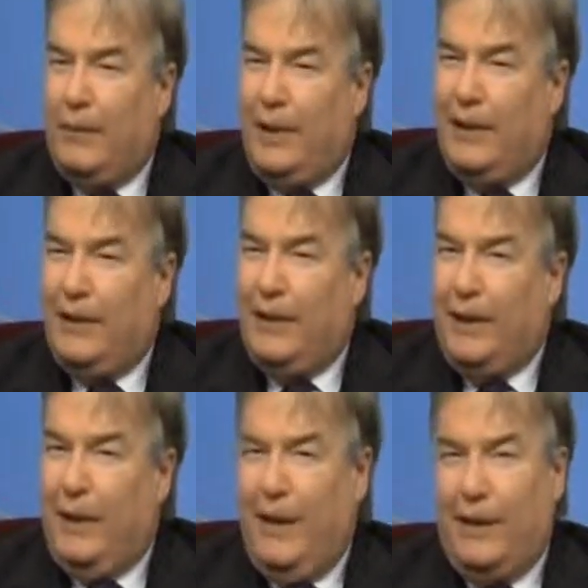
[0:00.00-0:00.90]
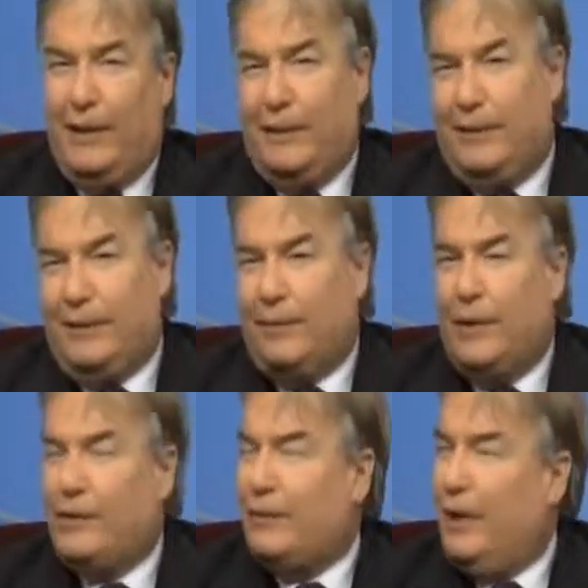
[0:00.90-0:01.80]
But again,
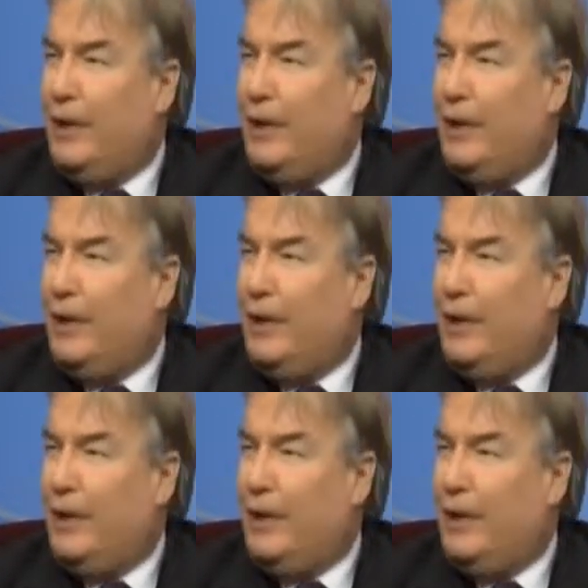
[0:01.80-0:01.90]
most of our